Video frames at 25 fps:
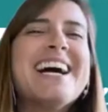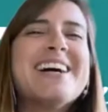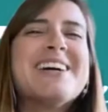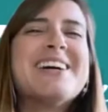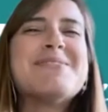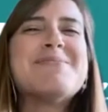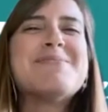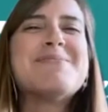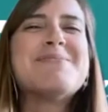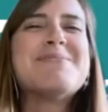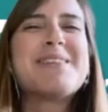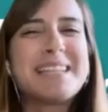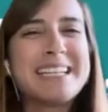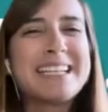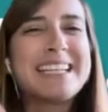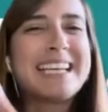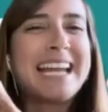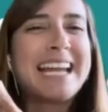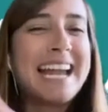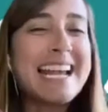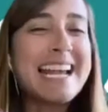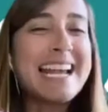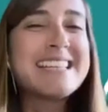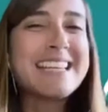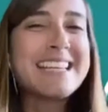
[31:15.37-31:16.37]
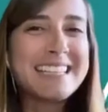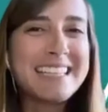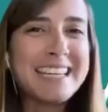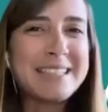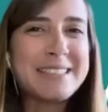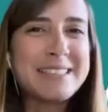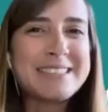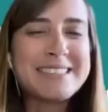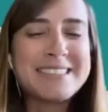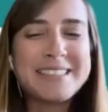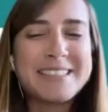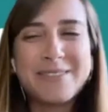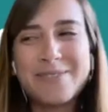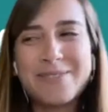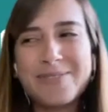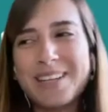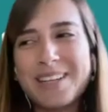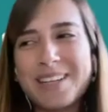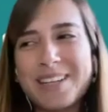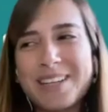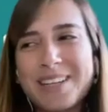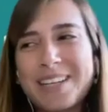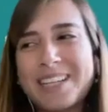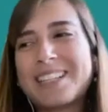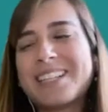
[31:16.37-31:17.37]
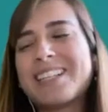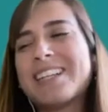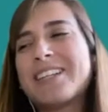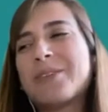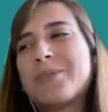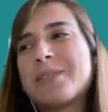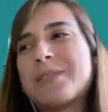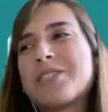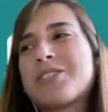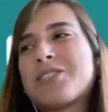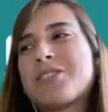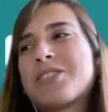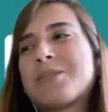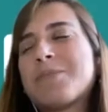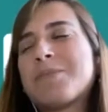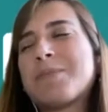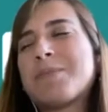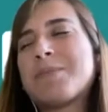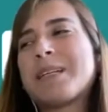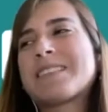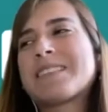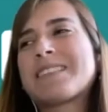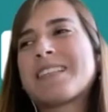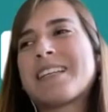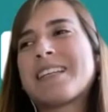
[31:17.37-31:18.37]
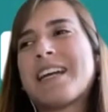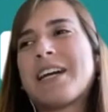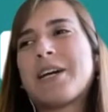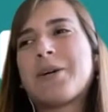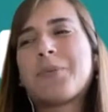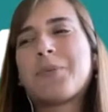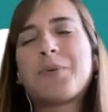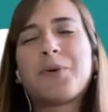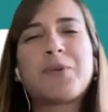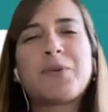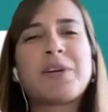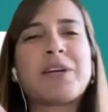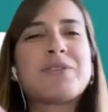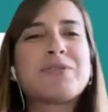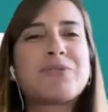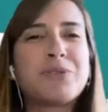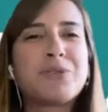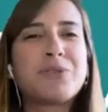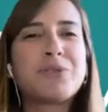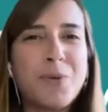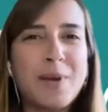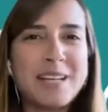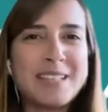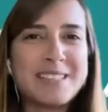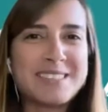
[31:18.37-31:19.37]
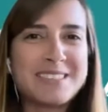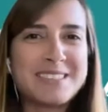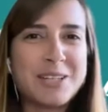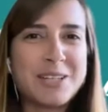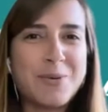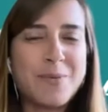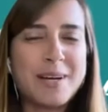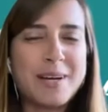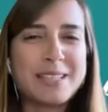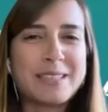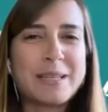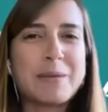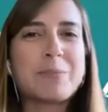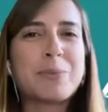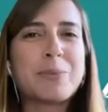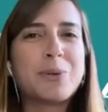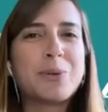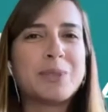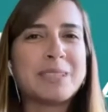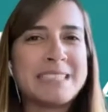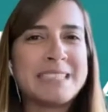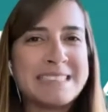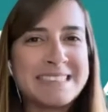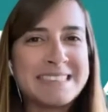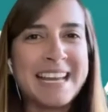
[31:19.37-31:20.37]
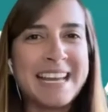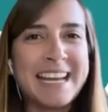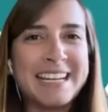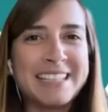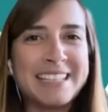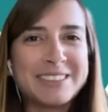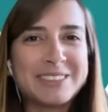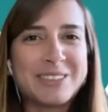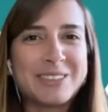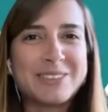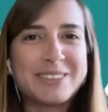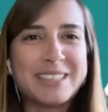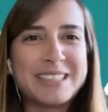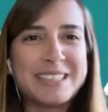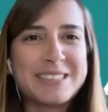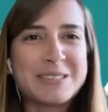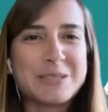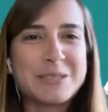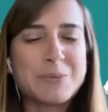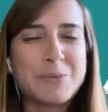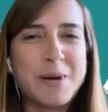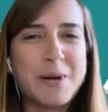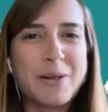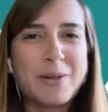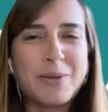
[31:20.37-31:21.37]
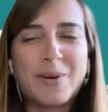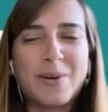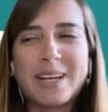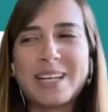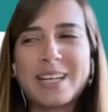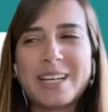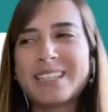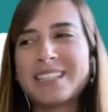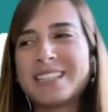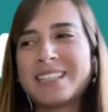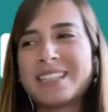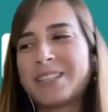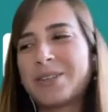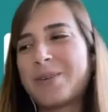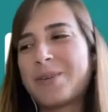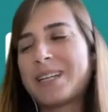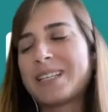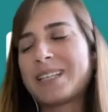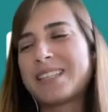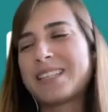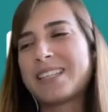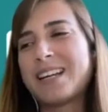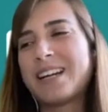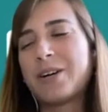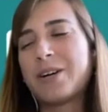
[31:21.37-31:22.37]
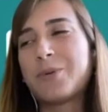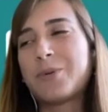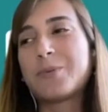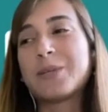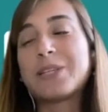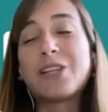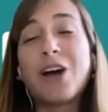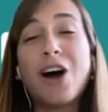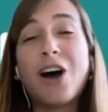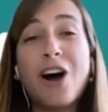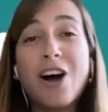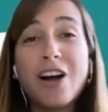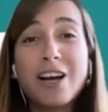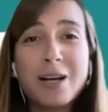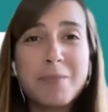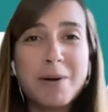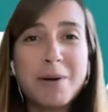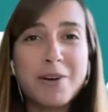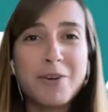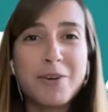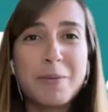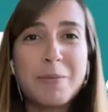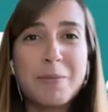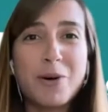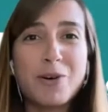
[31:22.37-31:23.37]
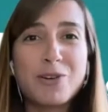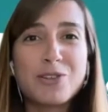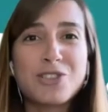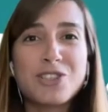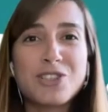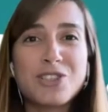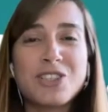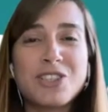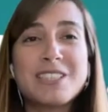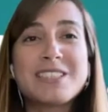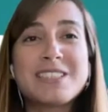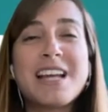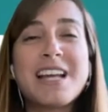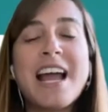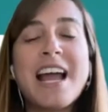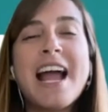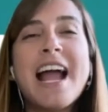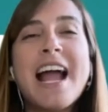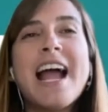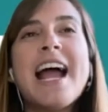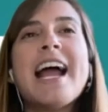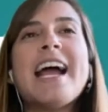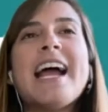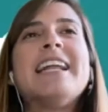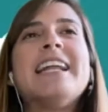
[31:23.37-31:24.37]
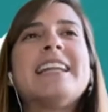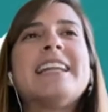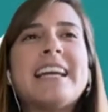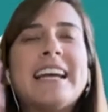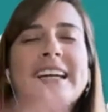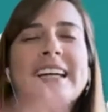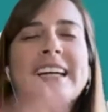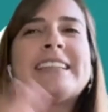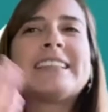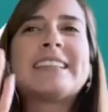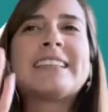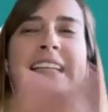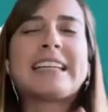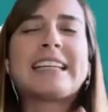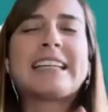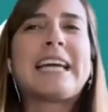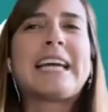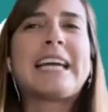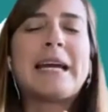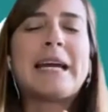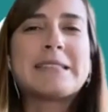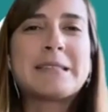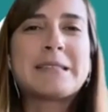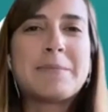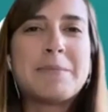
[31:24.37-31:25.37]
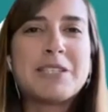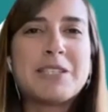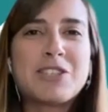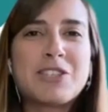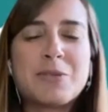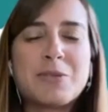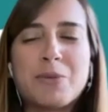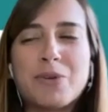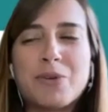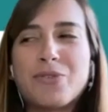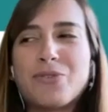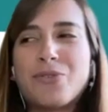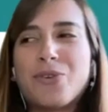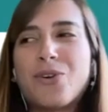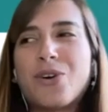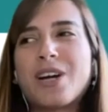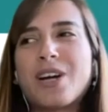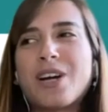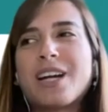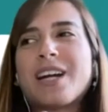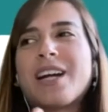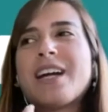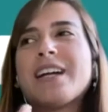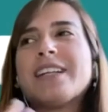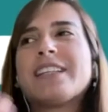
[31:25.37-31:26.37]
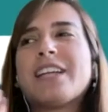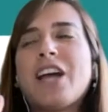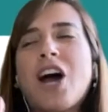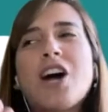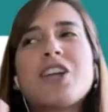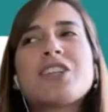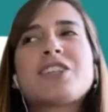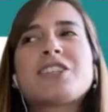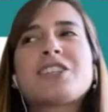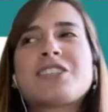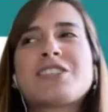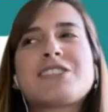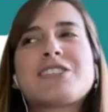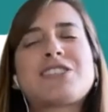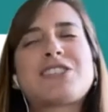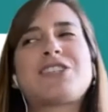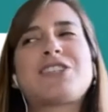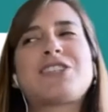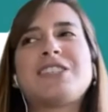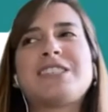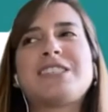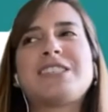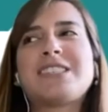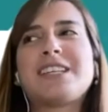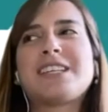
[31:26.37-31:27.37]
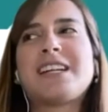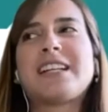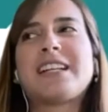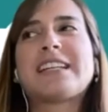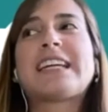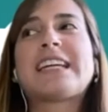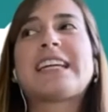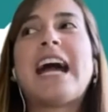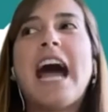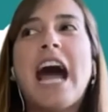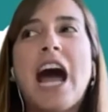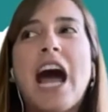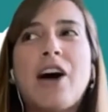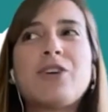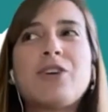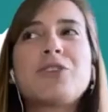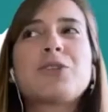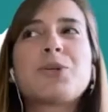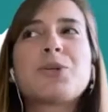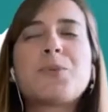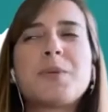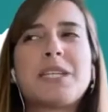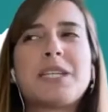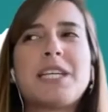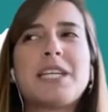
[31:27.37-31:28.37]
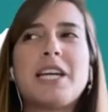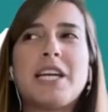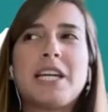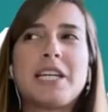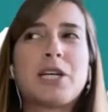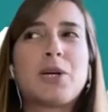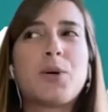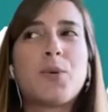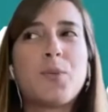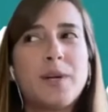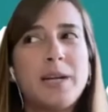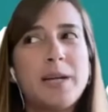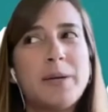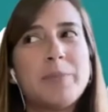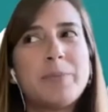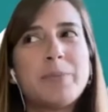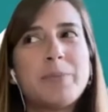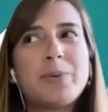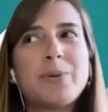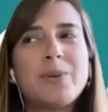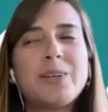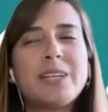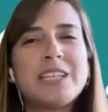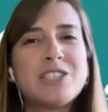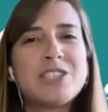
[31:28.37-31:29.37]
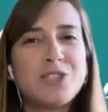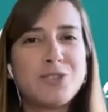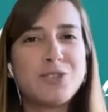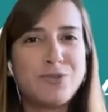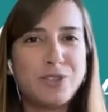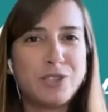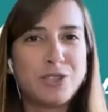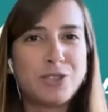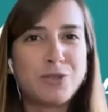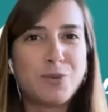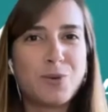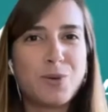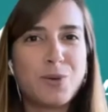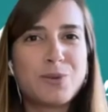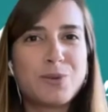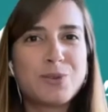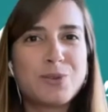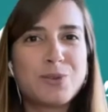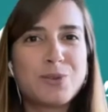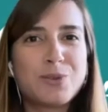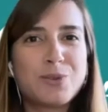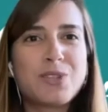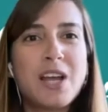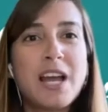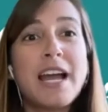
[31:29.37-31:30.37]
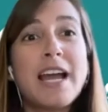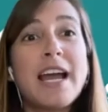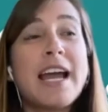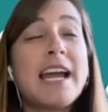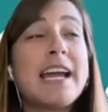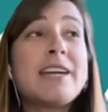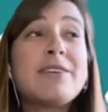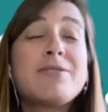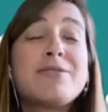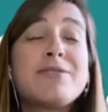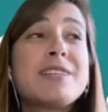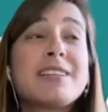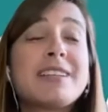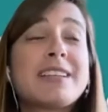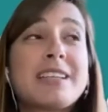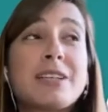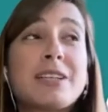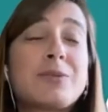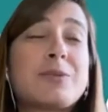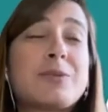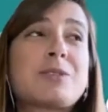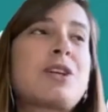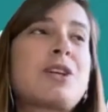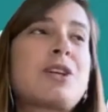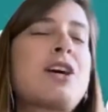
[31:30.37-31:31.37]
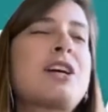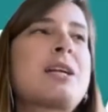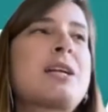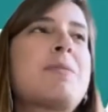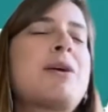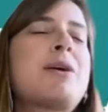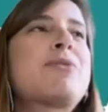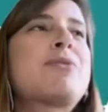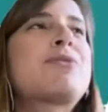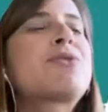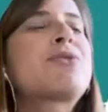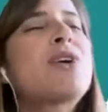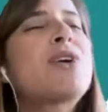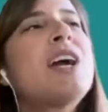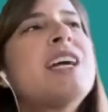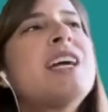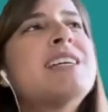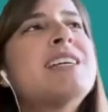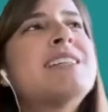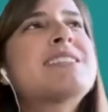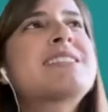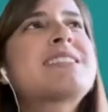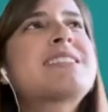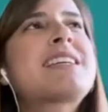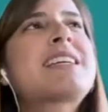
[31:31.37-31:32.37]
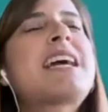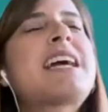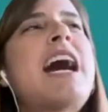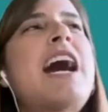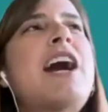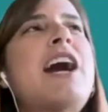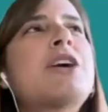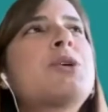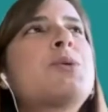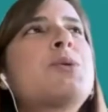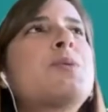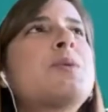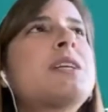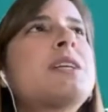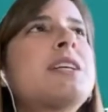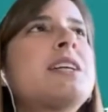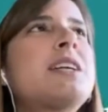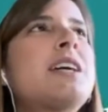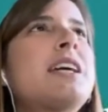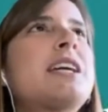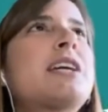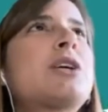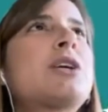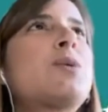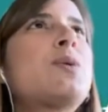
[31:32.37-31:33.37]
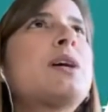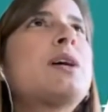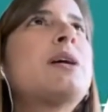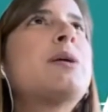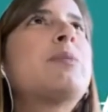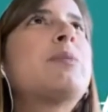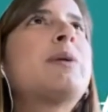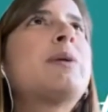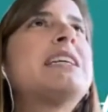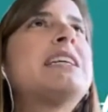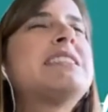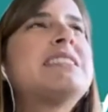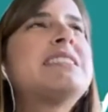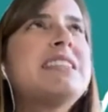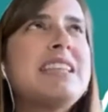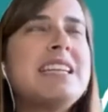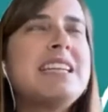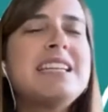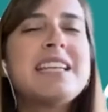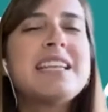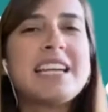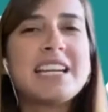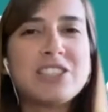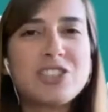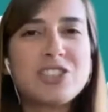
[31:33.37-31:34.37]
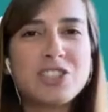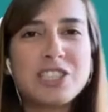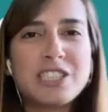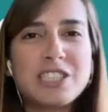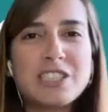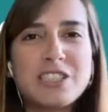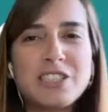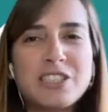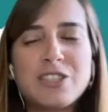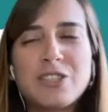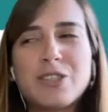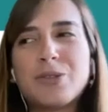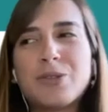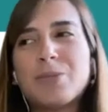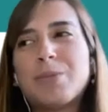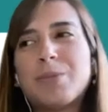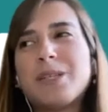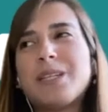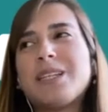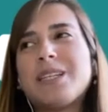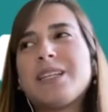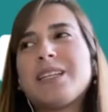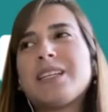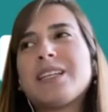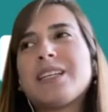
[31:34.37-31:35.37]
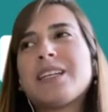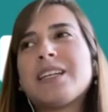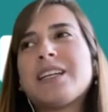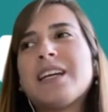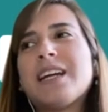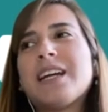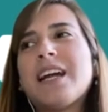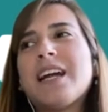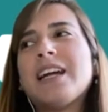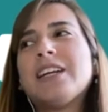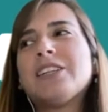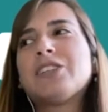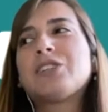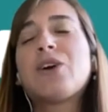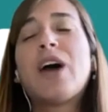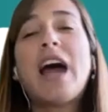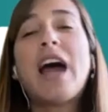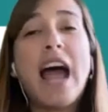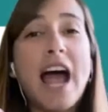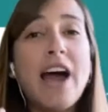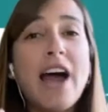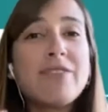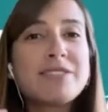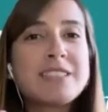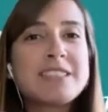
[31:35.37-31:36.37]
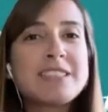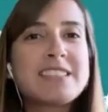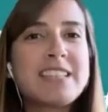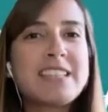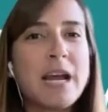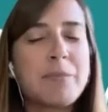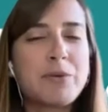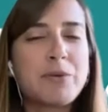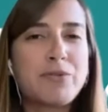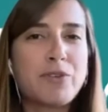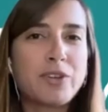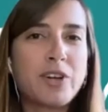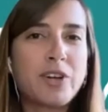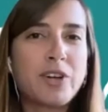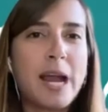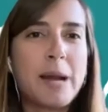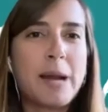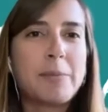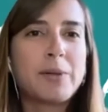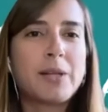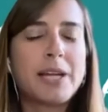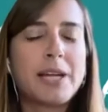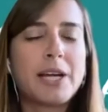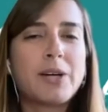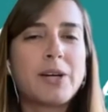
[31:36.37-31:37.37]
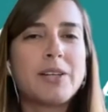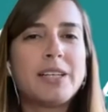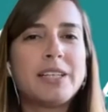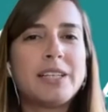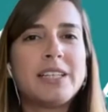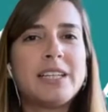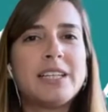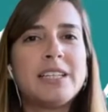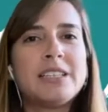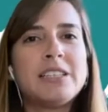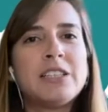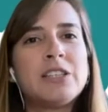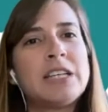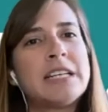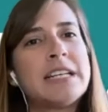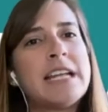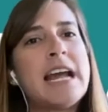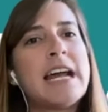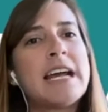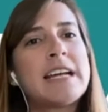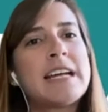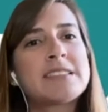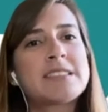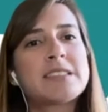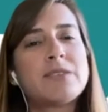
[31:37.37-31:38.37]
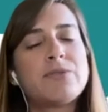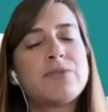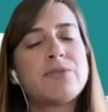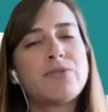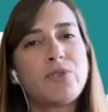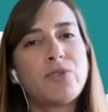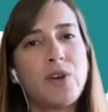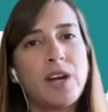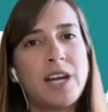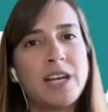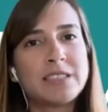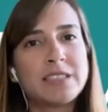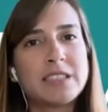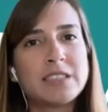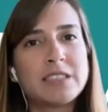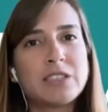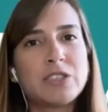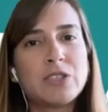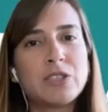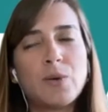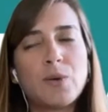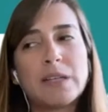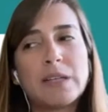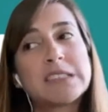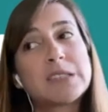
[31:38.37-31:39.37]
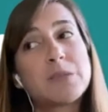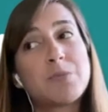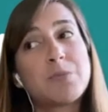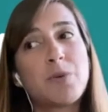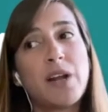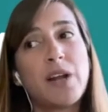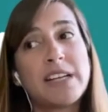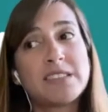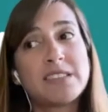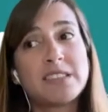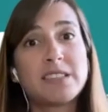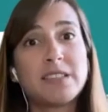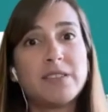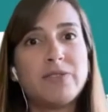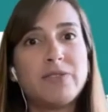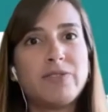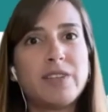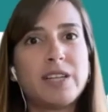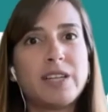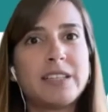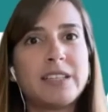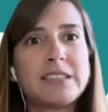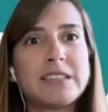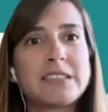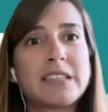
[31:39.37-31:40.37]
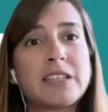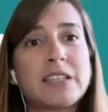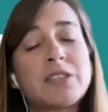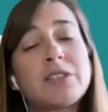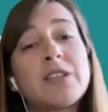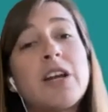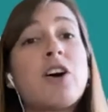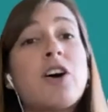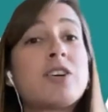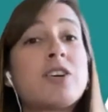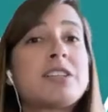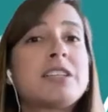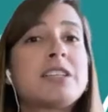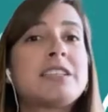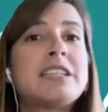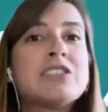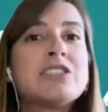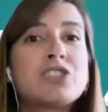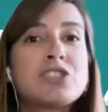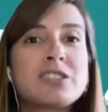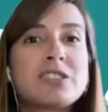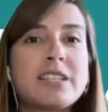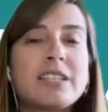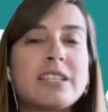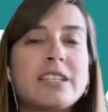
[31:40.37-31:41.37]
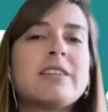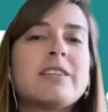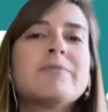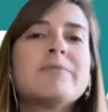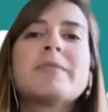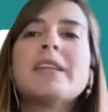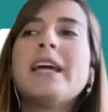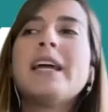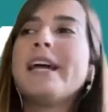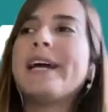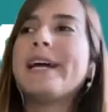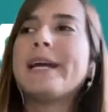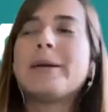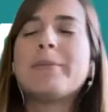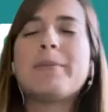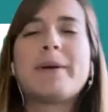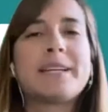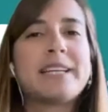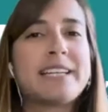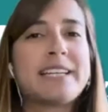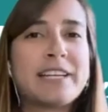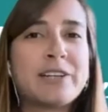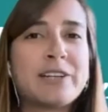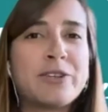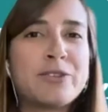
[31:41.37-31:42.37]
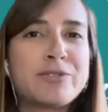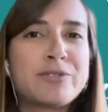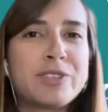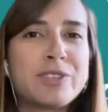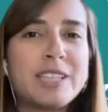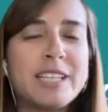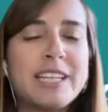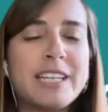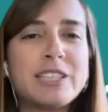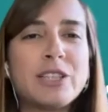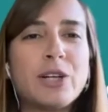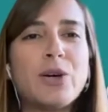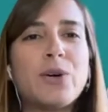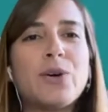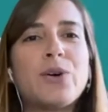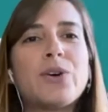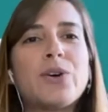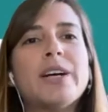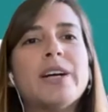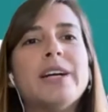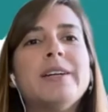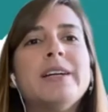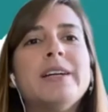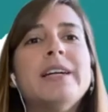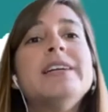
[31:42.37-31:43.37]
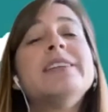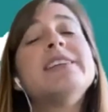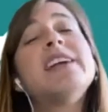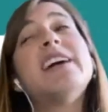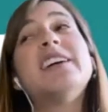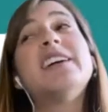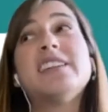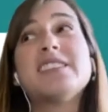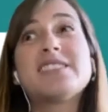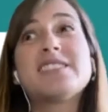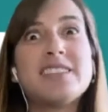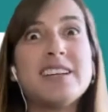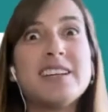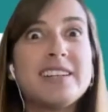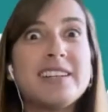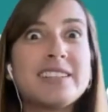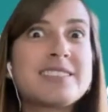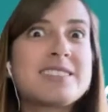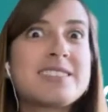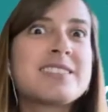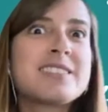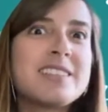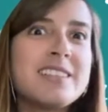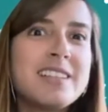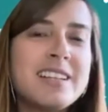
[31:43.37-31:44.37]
But it can differ, which means that it will influence the way that bullying is handled as well, right? The way that we talk about our emotions. And like as I mentioned before, the other concern is that like, how do we equip individuals? Even like we were talking about friends, like how do we equip a teenager to have this type of vocabulary and ask the friend to express their feelings other than just like, hey buddy, get over it, or yeah, that sucks.